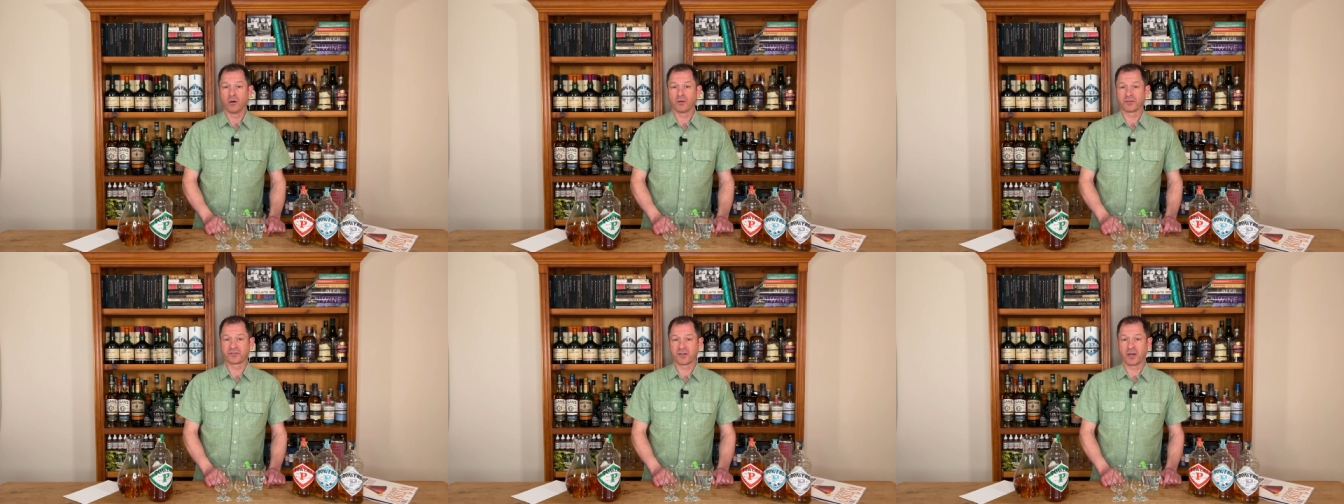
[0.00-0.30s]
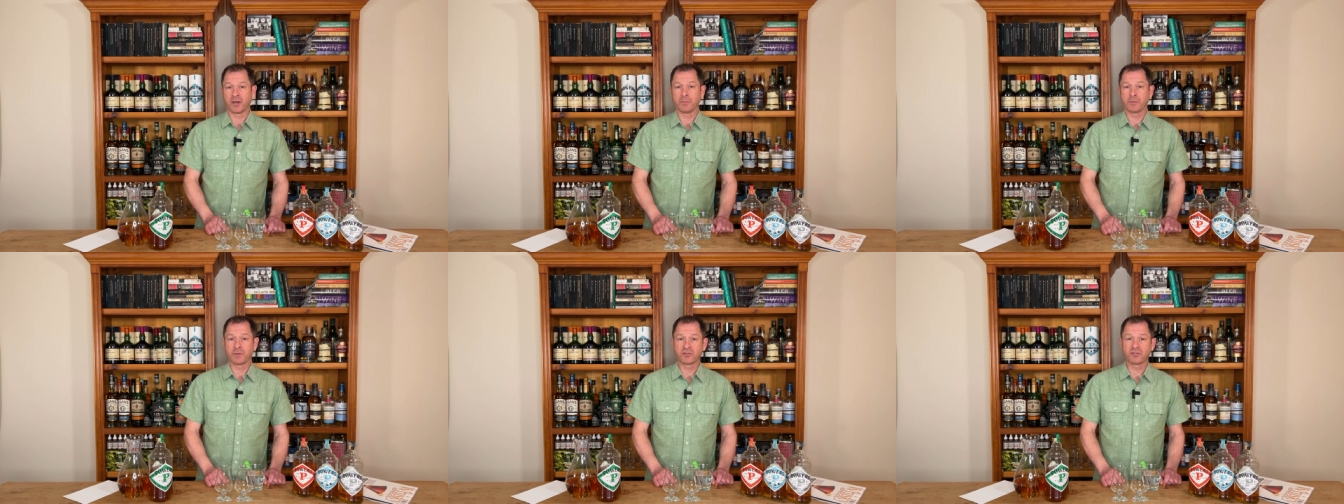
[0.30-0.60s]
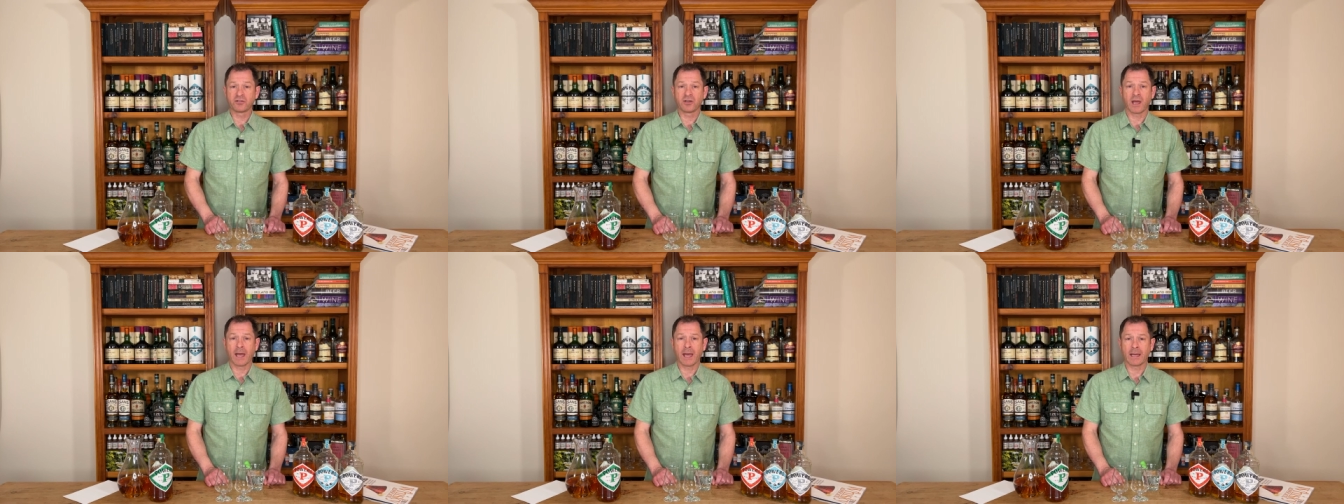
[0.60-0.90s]
us
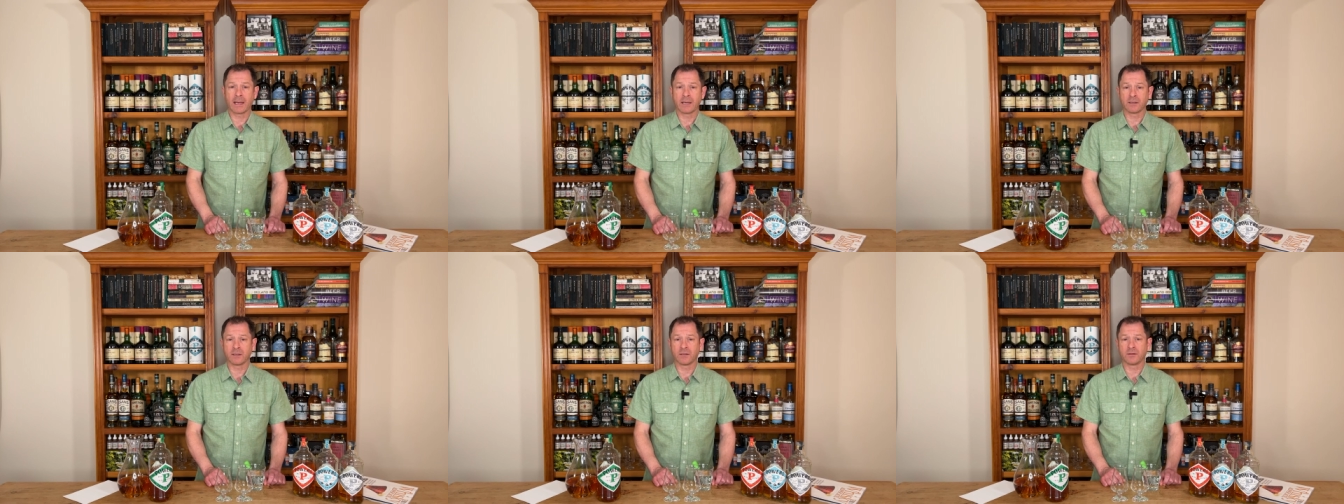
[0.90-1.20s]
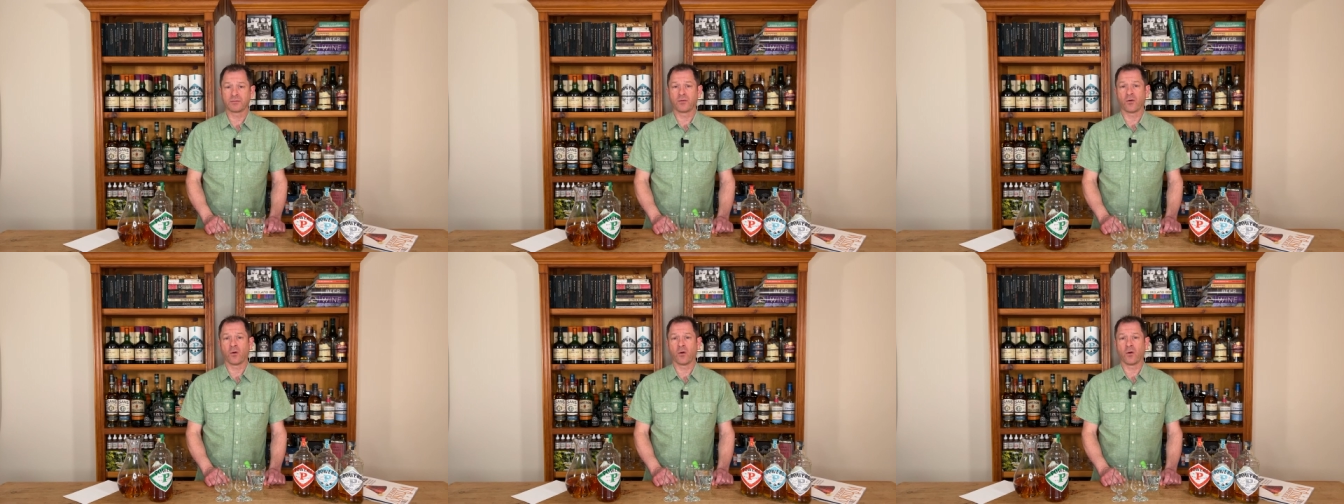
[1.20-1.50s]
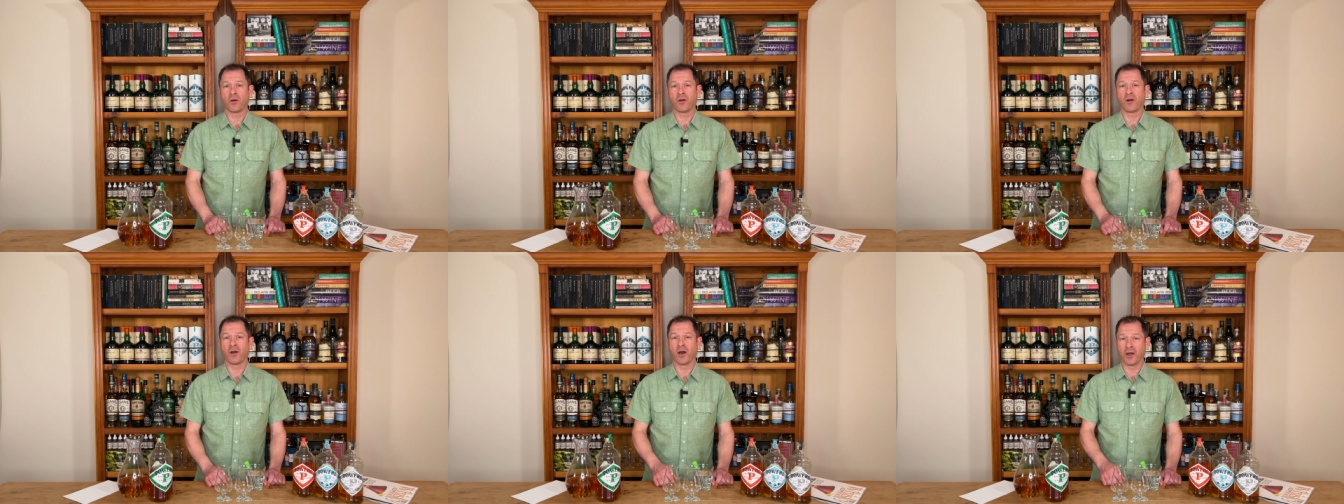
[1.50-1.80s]
Irish and
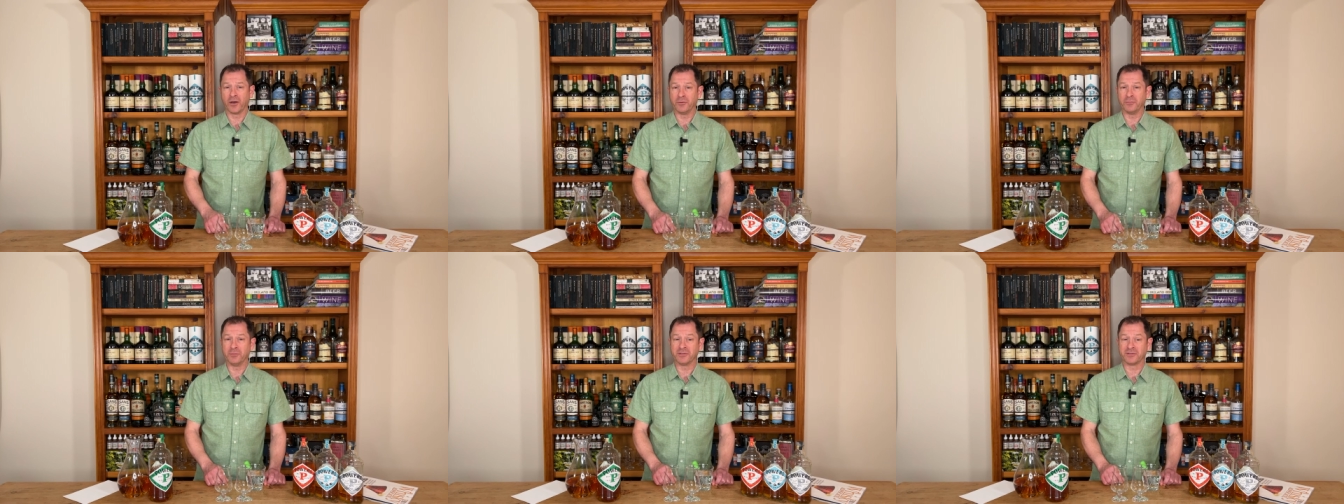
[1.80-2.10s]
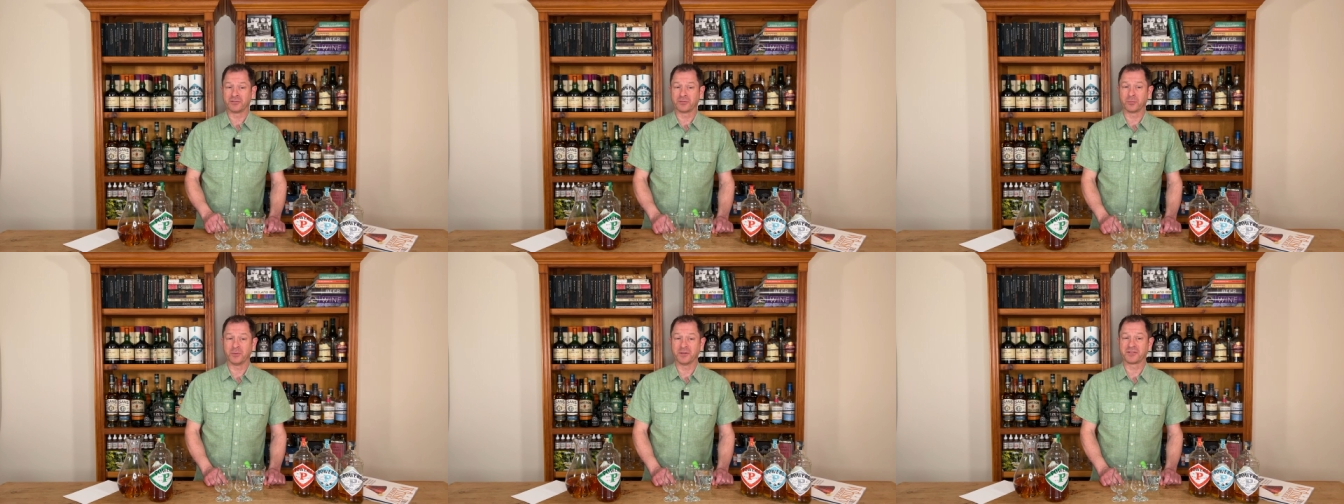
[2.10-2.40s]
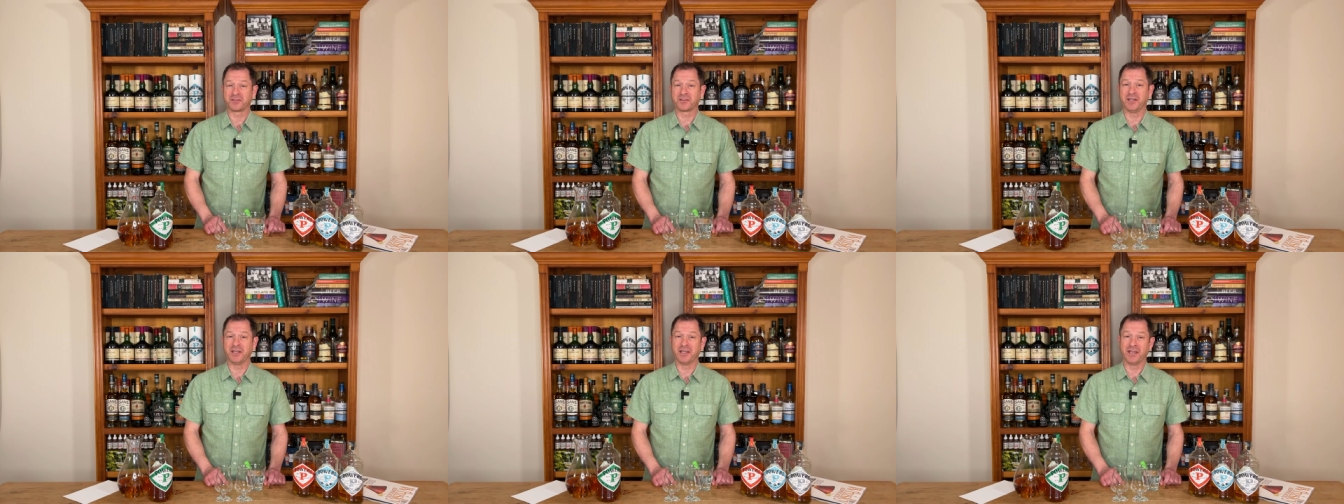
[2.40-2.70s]
for Irish
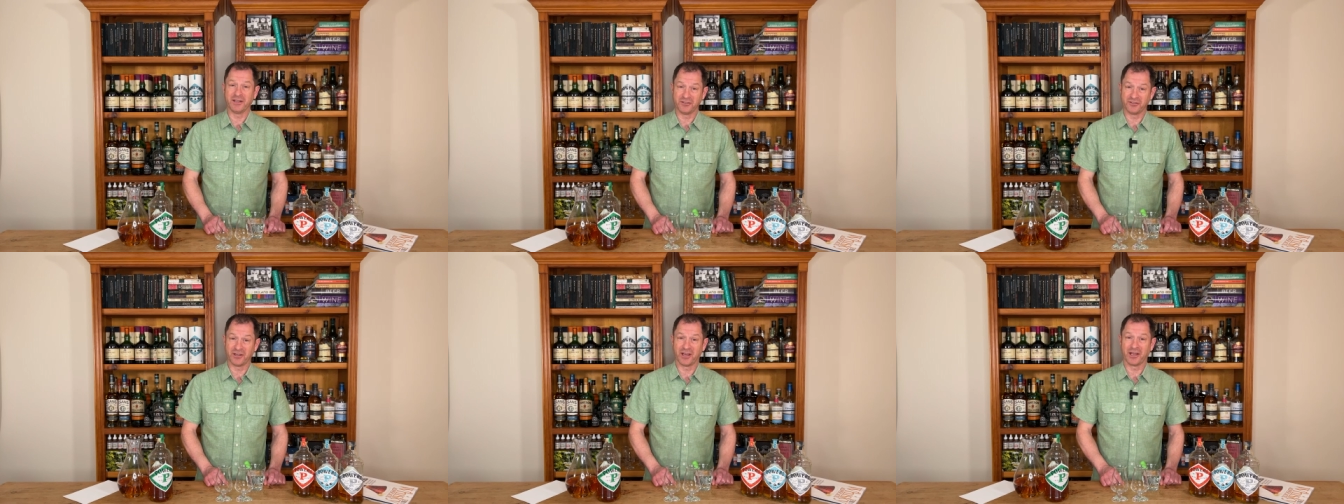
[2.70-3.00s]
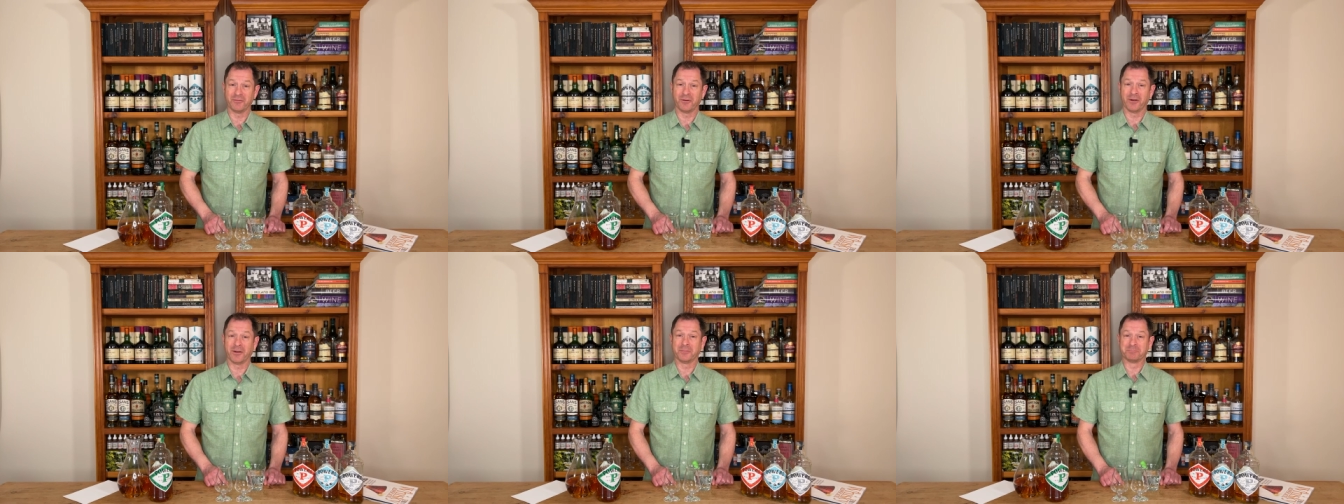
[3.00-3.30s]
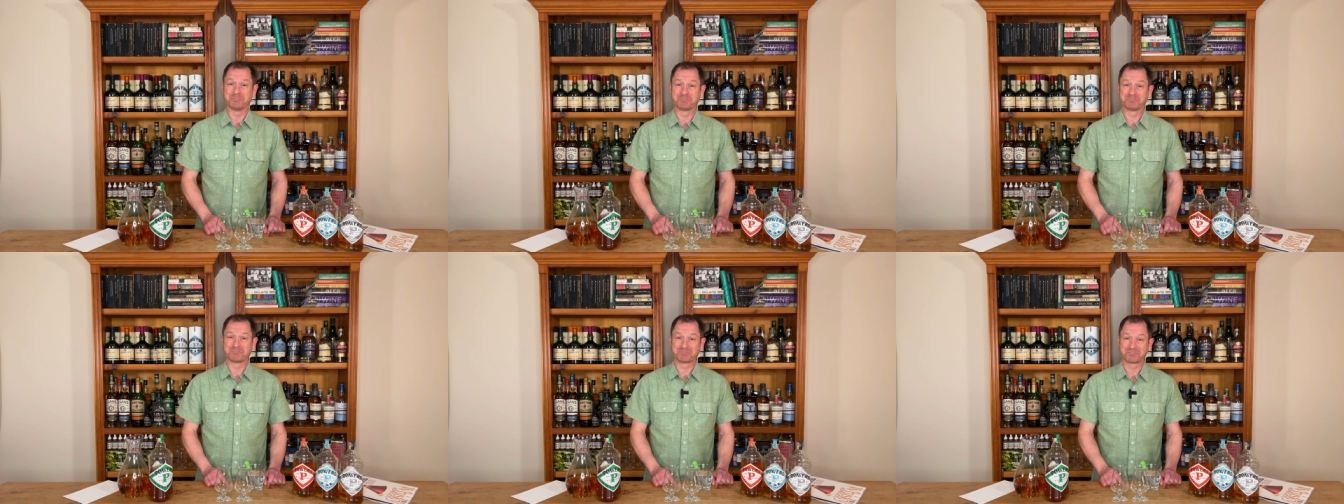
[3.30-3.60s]
whiskey in
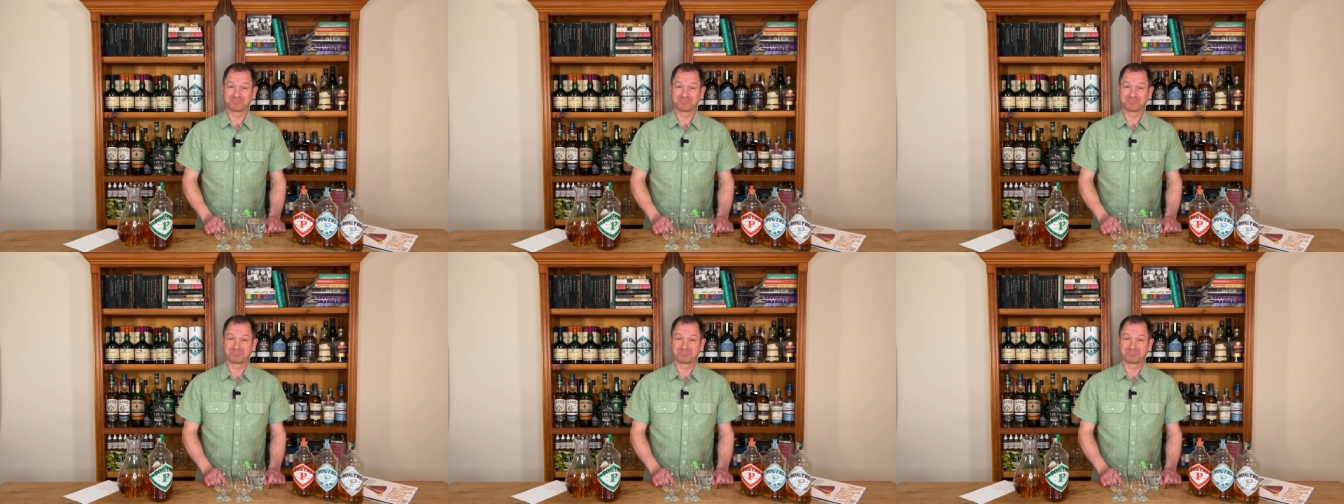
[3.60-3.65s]
general.